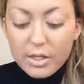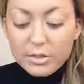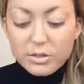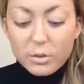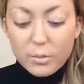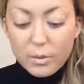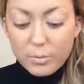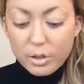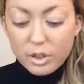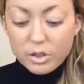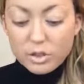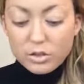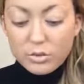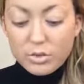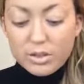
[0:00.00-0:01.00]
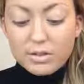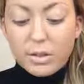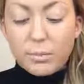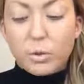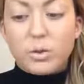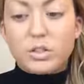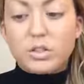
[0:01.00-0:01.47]
So what I'm going to do is
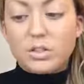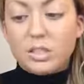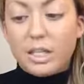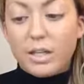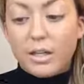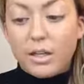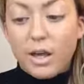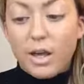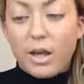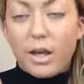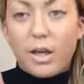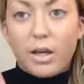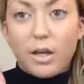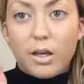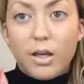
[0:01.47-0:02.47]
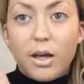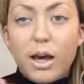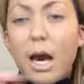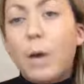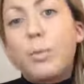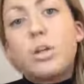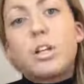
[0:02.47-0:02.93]
I'm going to take I
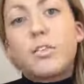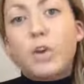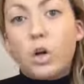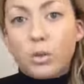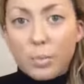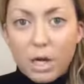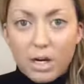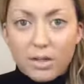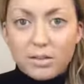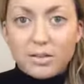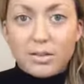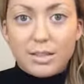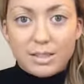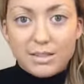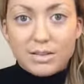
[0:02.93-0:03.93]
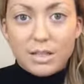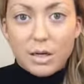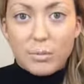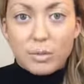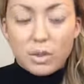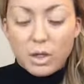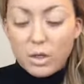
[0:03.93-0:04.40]
will leave all the products listed
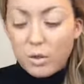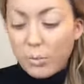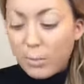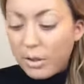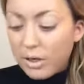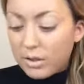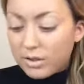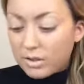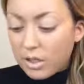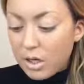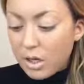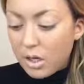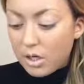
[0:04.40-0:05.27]
down below, but